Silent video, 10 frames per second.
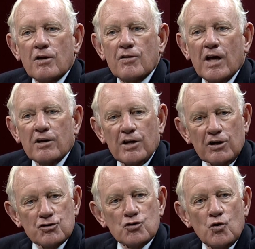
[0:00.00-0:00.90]
that
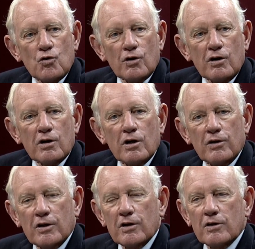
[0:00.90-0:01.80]
next door,
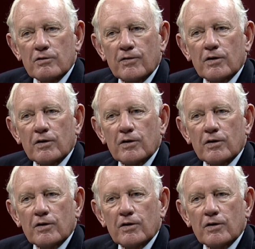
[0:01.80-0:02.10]
the